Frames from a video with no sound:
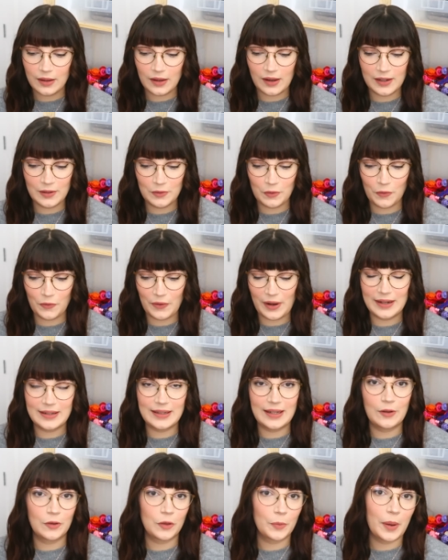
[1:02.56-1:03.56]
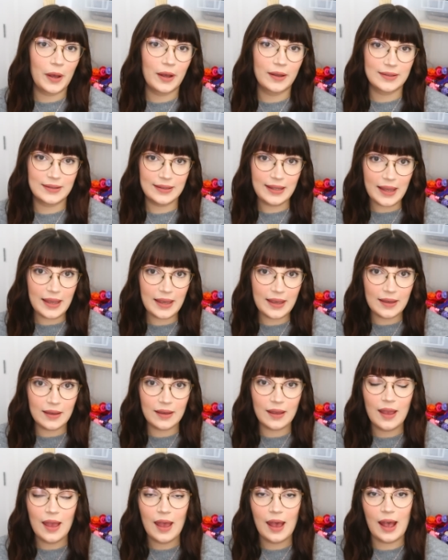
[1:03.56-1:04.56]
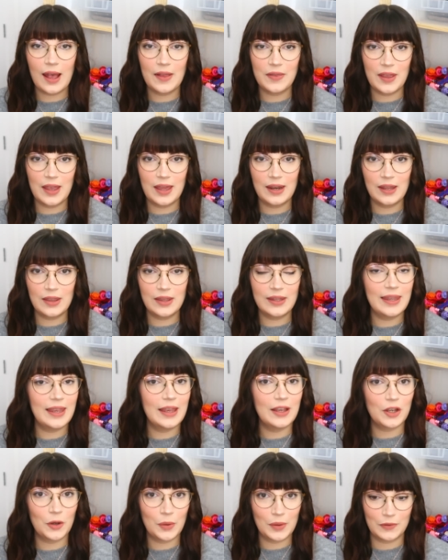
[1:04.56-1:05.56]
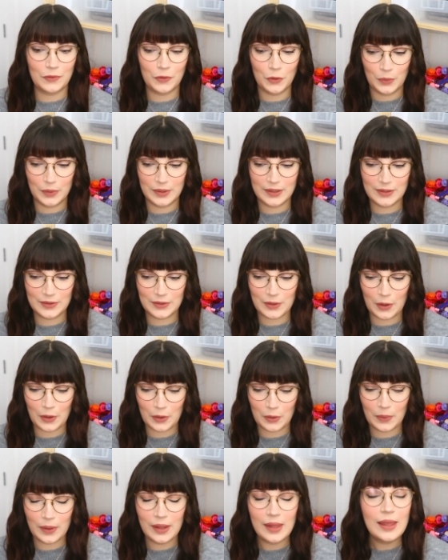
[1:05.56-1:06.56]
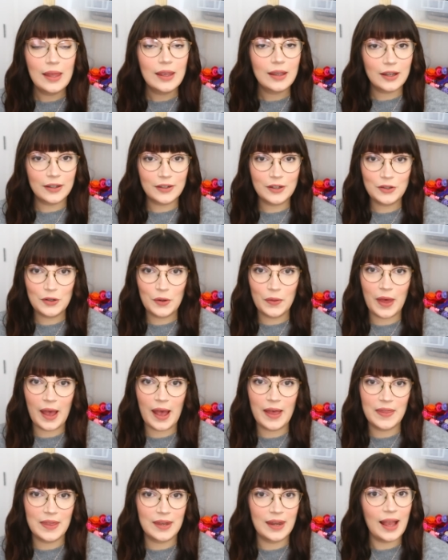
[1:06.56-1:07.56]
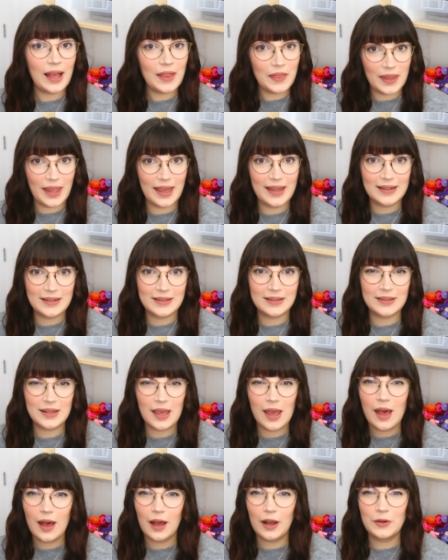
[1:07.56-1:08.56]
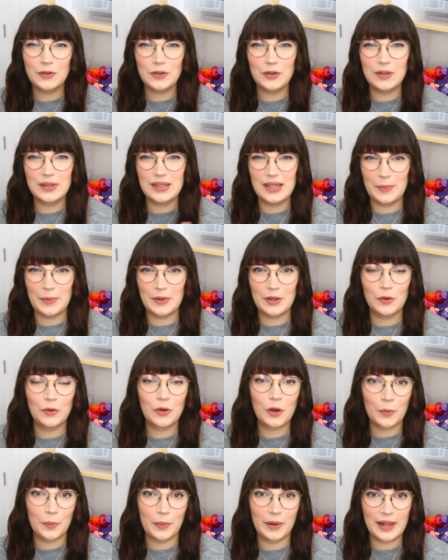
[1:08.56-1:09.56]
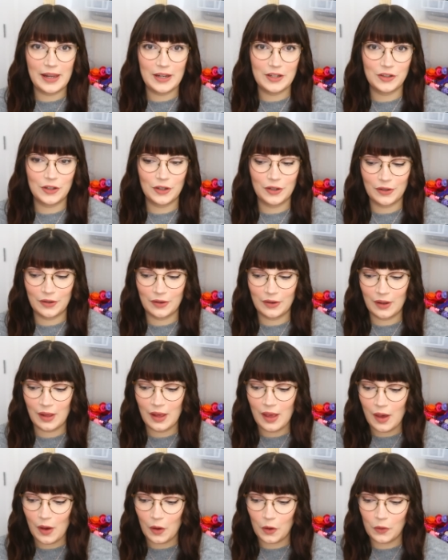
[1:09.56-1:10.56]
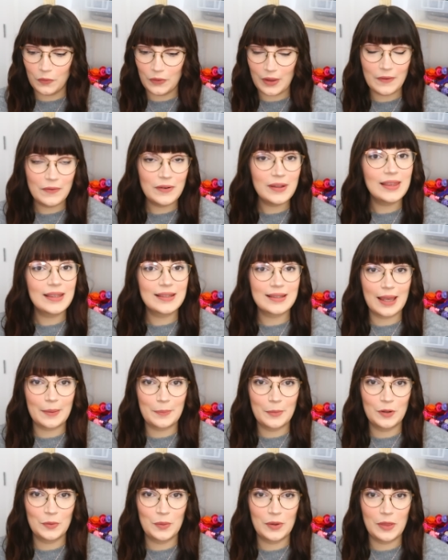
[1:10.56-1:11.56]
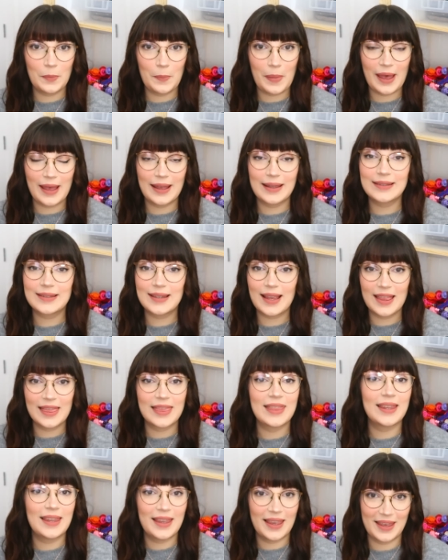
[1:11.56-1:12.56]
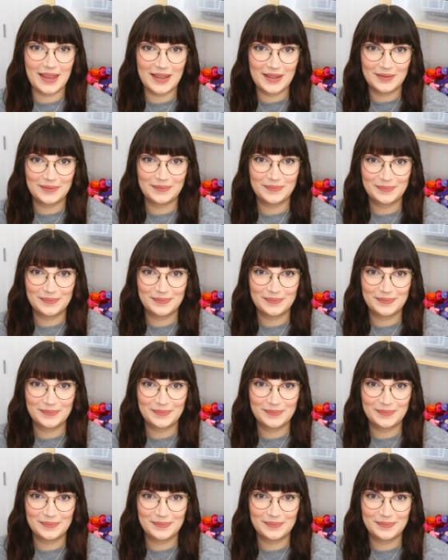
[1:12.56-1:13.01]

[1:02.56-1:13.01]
kind of reflecting on the past year and then the year going forward. So gonna do that, and then at the end I'll do the typical compilation of everything that's happened with the pets in the year.